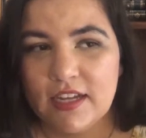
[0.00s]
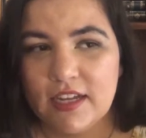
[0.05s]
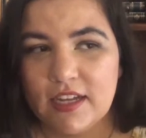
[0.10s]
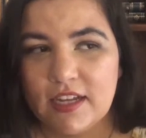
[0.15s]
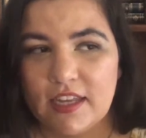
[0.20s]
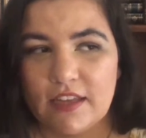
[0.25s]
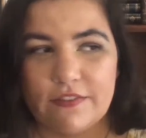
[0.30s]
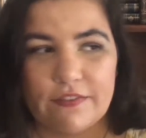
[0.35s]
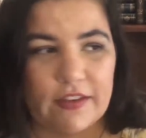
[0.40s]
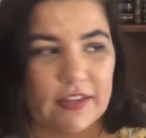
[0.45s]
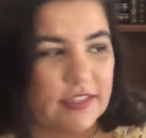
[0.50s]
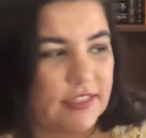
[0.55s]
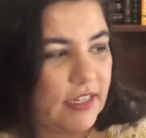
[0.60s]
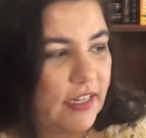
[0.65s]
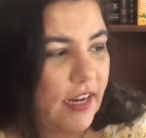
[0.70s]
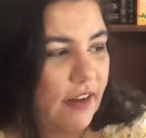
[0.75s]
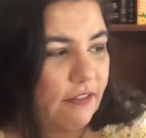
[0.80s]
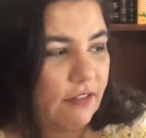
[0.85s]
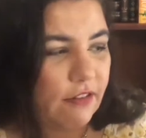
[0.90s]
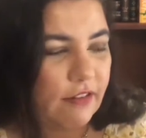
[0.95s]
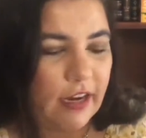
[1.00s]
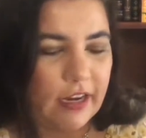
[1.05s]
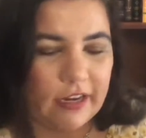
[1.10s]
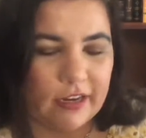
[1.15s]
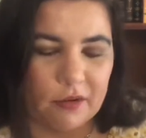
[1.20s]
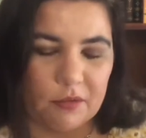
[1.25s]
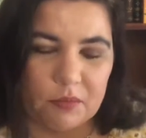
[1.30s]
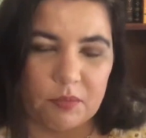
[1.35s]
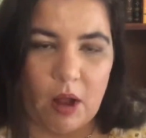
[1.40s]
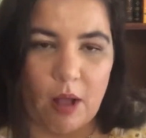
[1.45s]
if I did have to rate
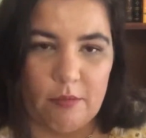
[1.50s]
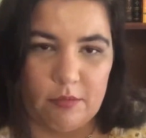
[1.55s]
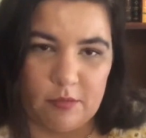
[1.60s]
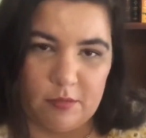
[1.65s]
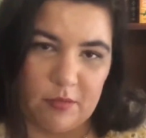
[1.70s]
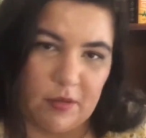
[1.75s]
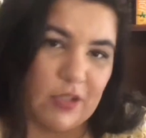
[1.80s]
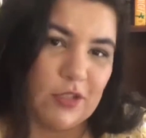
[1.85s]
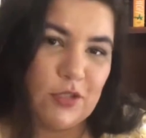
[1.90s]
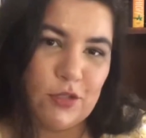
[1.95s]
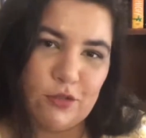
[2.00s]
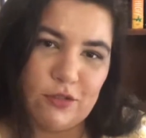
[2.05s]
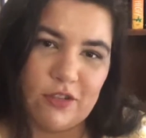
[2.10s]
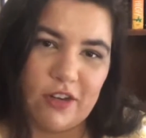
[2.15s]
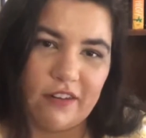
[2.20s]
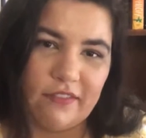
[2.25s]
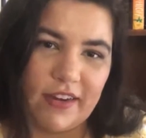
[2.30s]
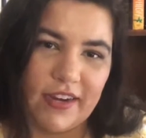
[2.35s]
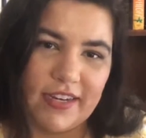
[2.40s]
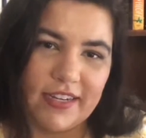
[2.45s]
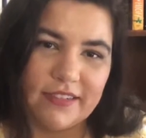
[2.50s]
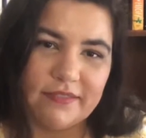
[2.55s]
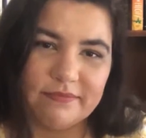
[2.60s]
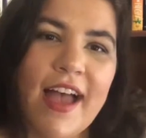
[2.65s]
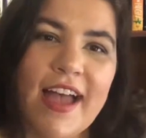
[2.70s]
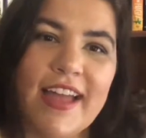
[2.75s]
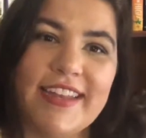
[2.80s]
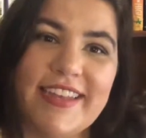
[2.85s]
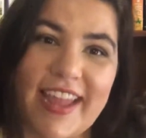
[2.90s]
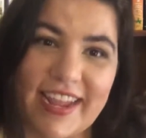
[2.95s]
it, it would probably be a 2-star rating.
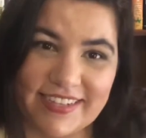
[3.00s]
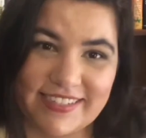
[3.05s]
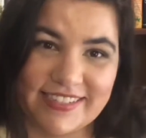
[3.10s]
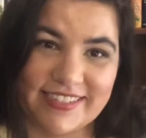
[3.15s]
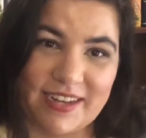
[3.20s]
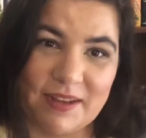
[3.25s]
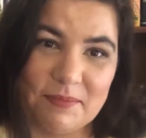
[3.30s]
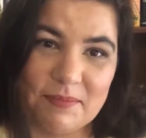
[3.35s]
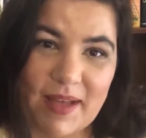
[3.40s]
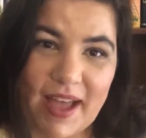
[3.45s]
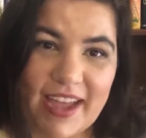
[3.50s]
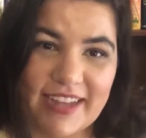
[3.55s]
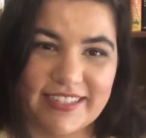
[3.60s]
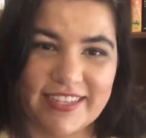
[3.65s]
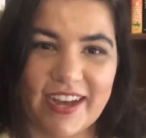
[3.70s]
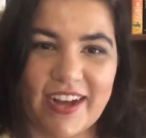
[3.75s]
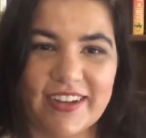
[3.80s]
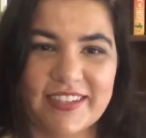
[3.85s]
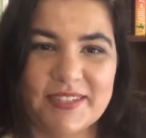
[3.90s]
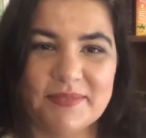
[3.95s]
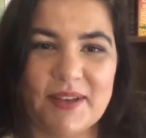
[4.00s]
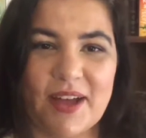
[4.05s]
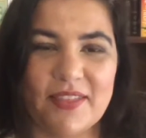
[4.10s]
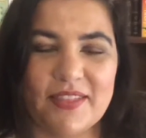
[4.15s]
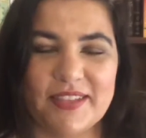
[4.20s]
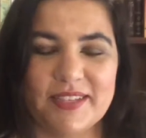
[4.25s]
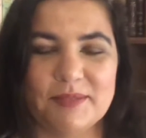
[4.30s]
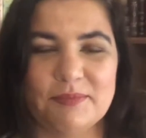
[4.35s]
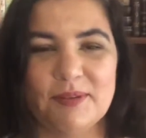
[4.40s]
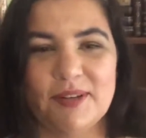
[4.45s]
Next up, I talked
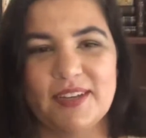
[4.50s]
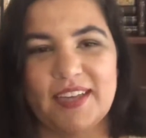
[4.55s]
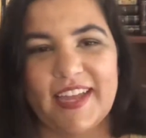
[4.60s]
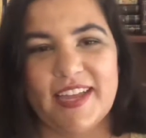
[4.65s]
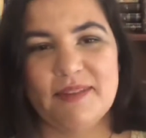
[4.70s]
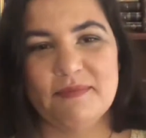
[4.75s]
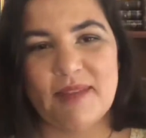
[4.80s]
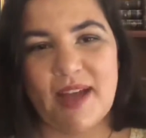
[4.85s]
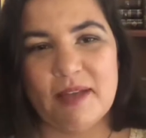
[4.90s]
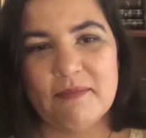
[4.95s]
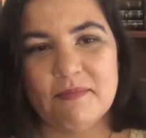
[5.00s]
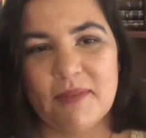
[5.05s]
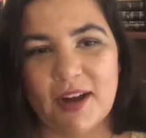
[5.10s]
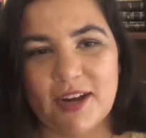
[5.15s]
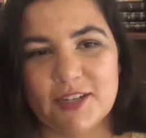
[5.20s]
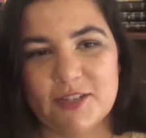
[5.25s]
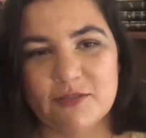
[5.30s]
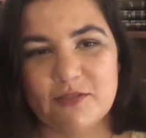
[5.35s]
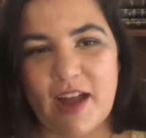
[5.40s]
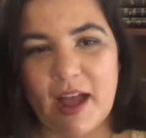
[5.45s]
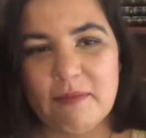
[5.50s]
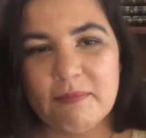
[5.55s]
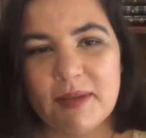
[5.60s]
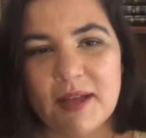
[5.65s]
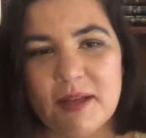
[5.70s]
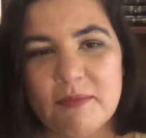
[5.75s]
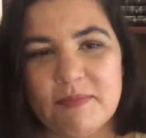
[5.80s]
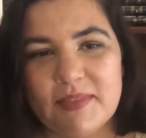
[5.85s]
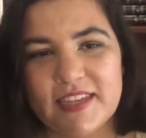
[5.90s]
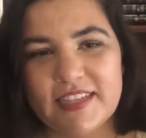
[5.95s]
about this book in my March
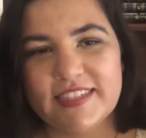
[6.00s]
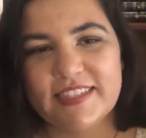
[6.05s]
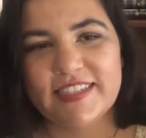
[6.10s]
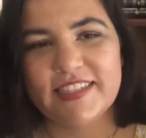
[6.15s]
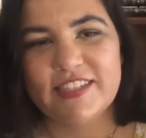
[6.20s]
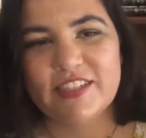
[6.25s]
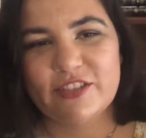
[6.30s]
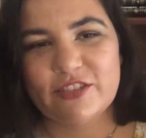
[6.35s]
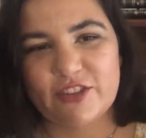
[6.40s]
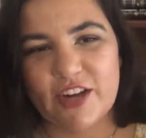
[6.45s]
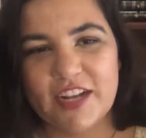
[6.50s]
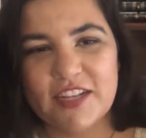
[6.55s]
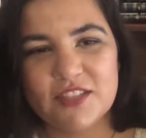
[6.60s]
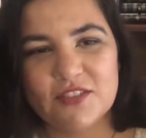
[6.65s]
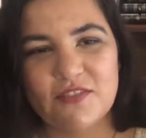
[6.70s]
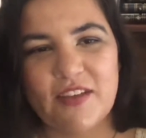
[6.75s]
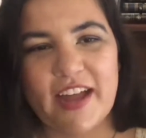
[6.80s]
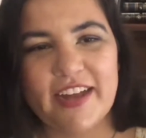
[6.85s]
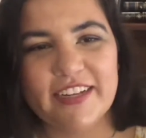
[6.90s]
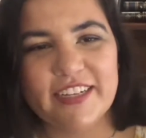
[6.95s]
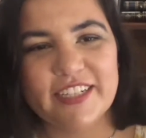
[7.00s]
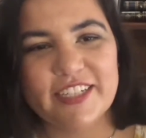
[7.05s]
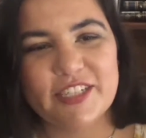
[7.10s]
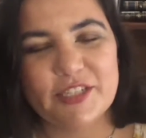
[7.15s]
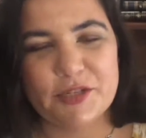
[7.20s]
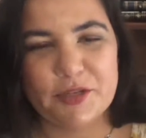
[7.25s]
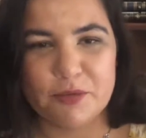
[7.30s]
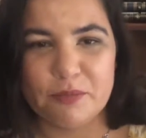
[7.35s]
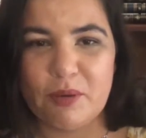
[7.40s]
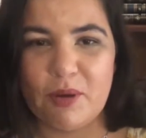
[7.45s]
wrap-up. This is
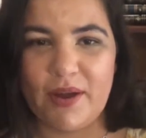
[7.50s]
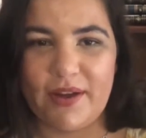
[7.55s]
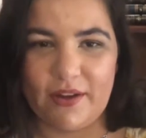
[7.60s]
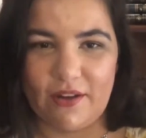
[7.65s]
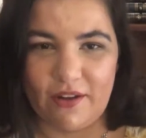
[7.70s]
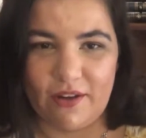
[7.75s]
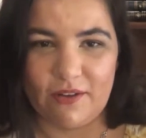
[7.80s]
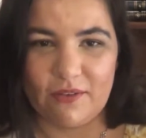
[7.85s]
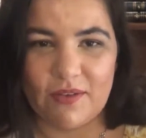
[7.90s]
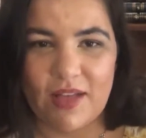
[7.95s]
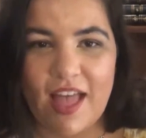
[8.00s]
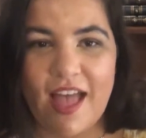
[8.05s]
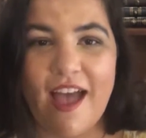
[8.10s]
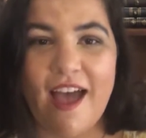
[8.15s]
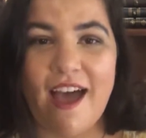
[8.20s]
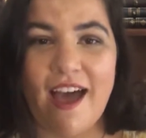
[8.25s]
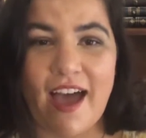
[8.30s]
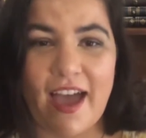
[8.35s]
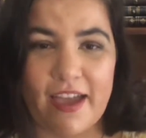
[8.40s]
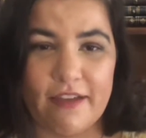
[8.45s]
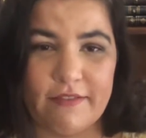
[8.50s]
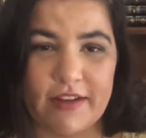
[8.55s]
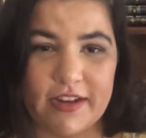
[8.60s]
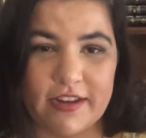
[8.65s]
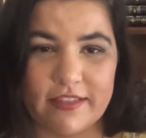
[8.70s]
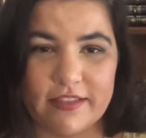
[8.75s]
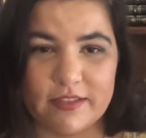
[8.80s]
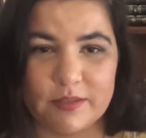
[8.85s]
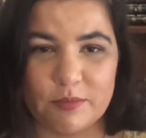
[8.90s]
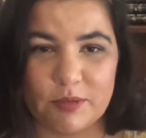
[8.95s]
StrengthsFinder 2.0. I
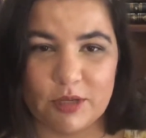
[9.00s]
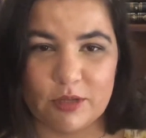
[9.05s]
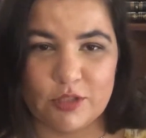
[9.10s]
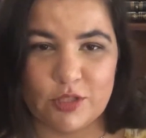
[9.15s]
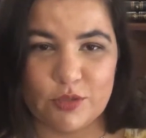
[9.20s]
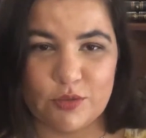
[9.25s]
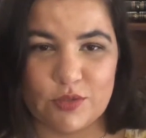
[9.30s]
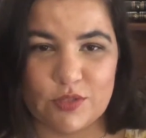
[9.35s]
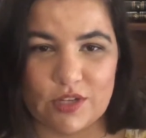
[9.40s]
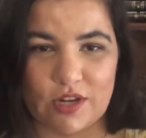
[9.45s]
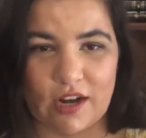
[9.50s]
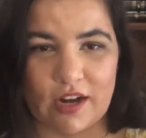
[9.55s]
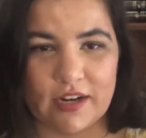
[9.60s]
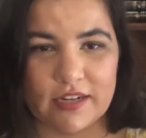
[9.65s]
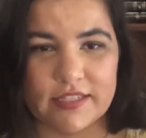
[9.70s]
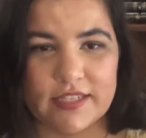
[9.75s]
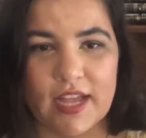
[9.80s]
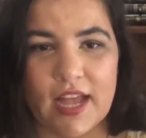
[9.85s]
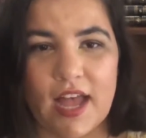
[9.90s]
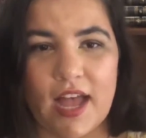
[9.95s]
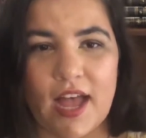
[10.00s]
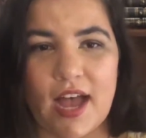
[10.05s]
rated this book 2 stars.